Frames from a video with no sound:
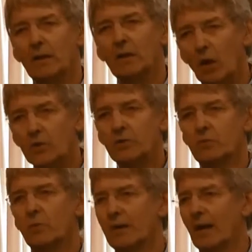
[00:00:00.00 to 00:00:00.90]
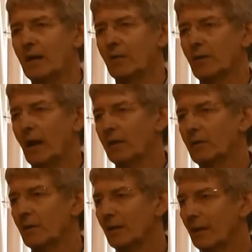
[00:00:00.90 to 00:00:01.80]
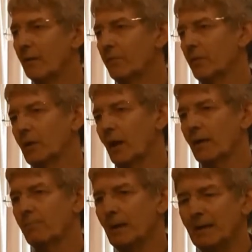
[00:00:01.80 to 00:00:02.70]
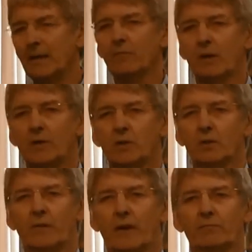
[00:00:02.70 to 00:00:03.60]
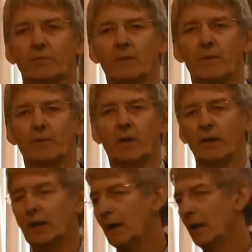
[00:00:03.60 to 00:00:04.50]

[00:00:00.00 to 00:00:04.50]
lost without that love that I believed I should have had from my father.